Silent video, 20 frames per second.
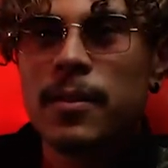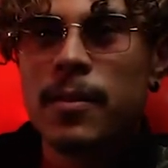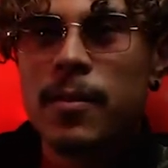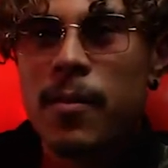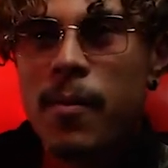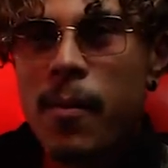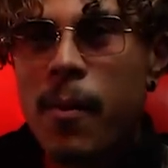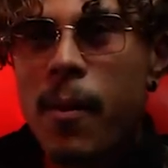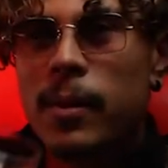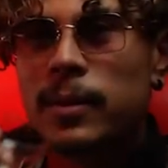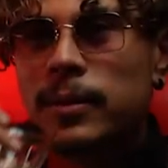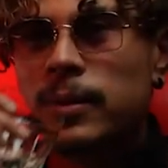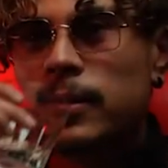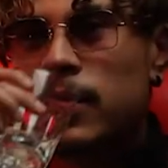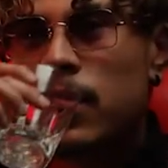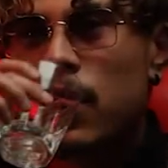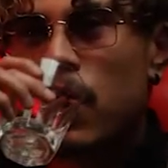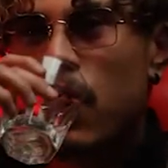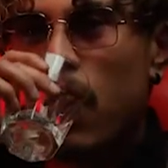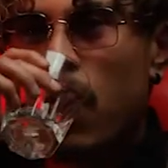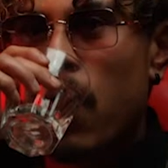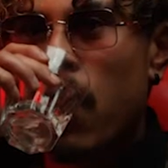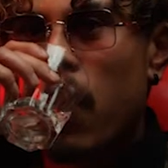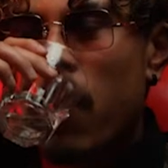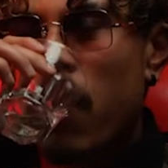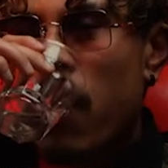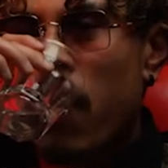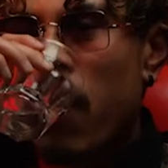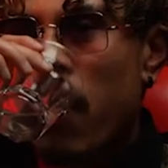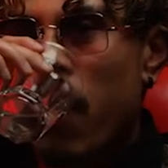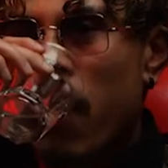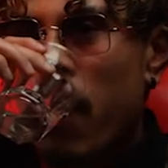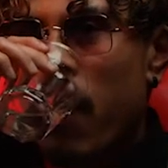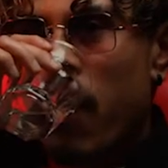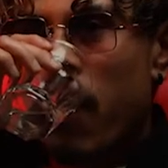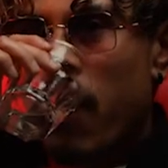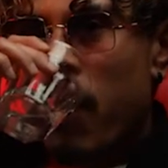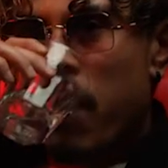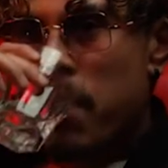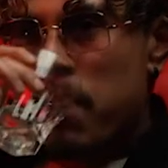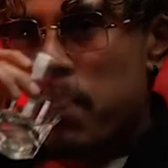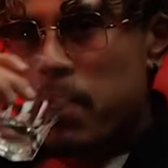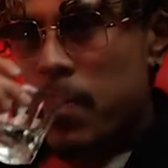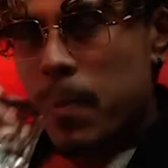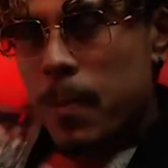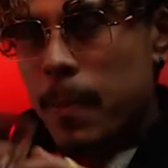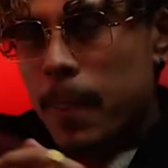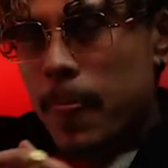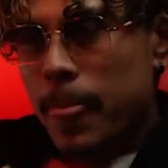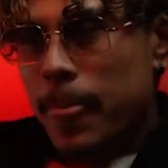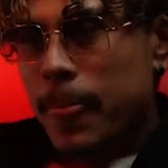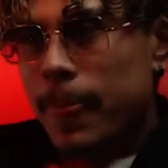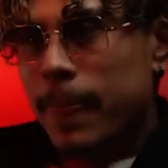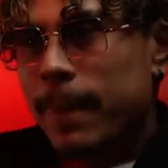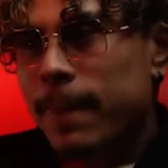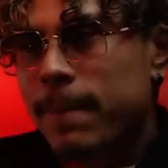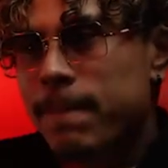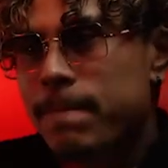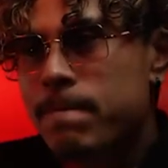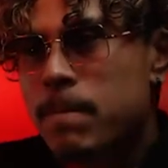Like, you feel like it overpowers,